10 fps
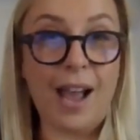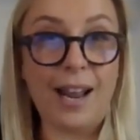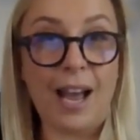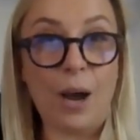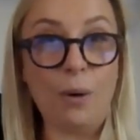
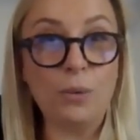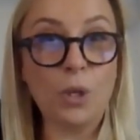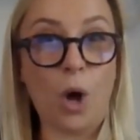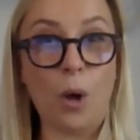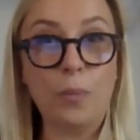and how
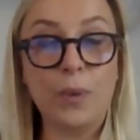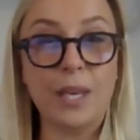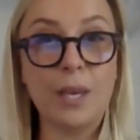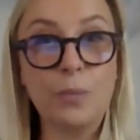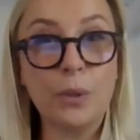tall
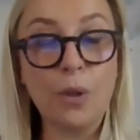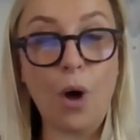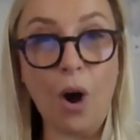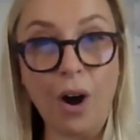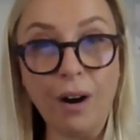people
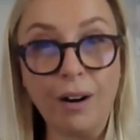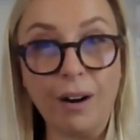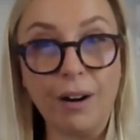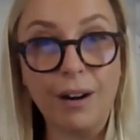are.